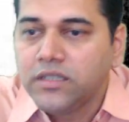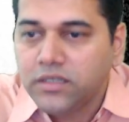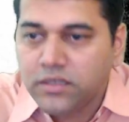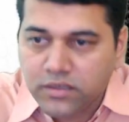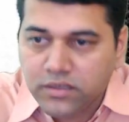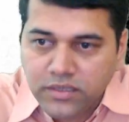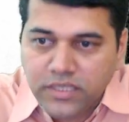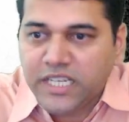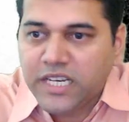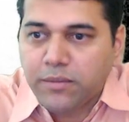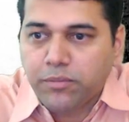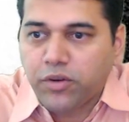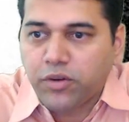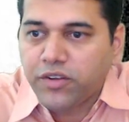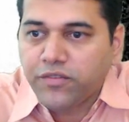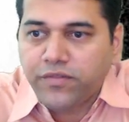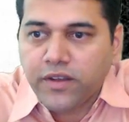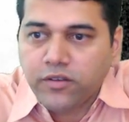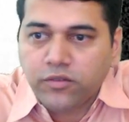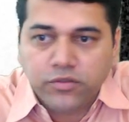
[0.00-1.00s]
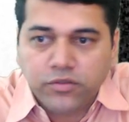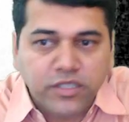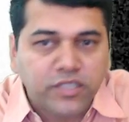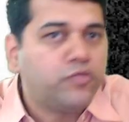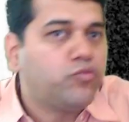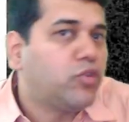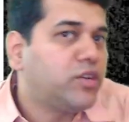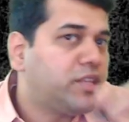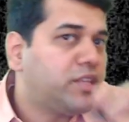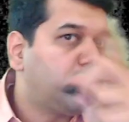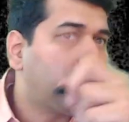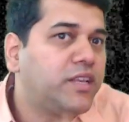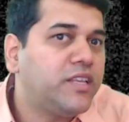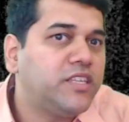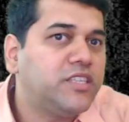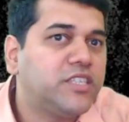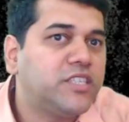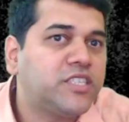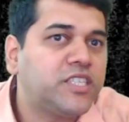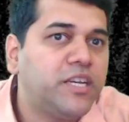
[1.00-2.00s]
13.5. This is what they have done in
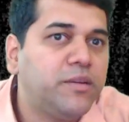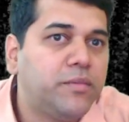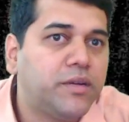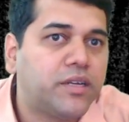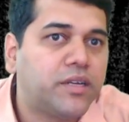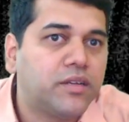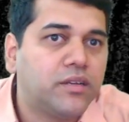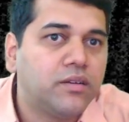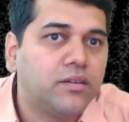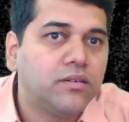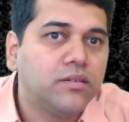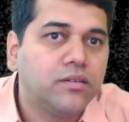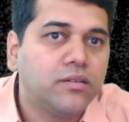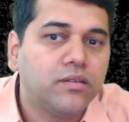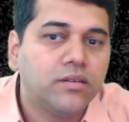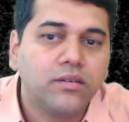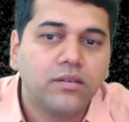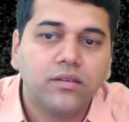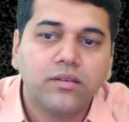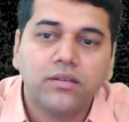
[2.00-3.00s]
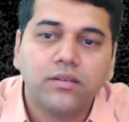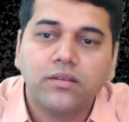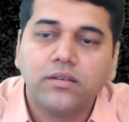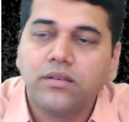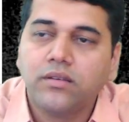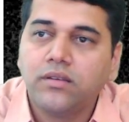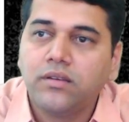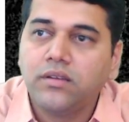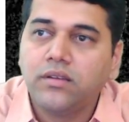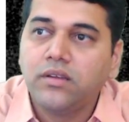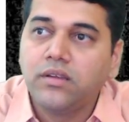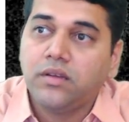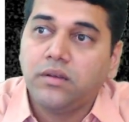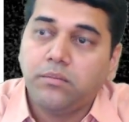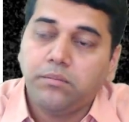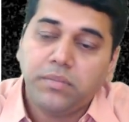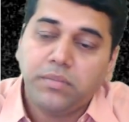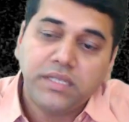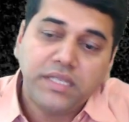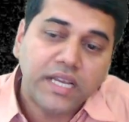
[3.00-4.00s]
the study material.
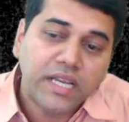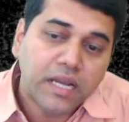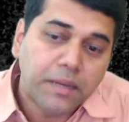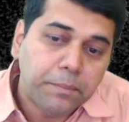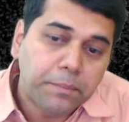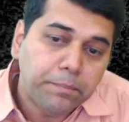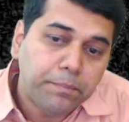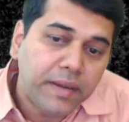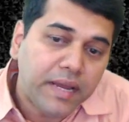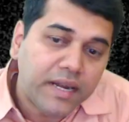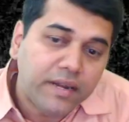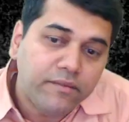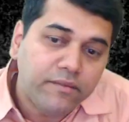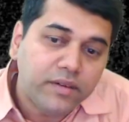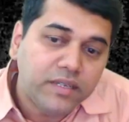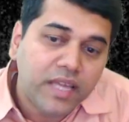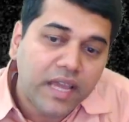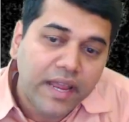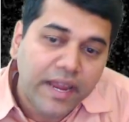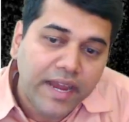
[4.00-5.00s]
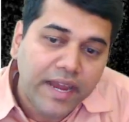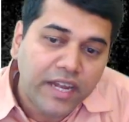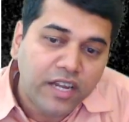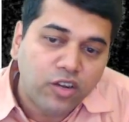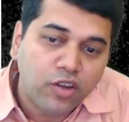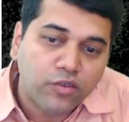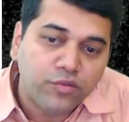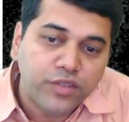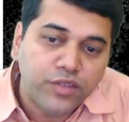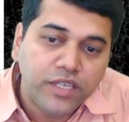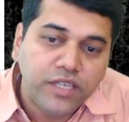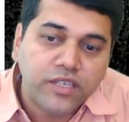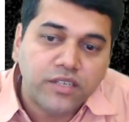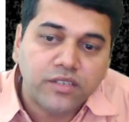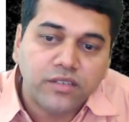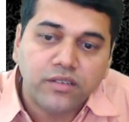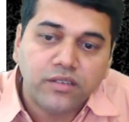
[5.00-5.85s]
But they compared with the end of the year.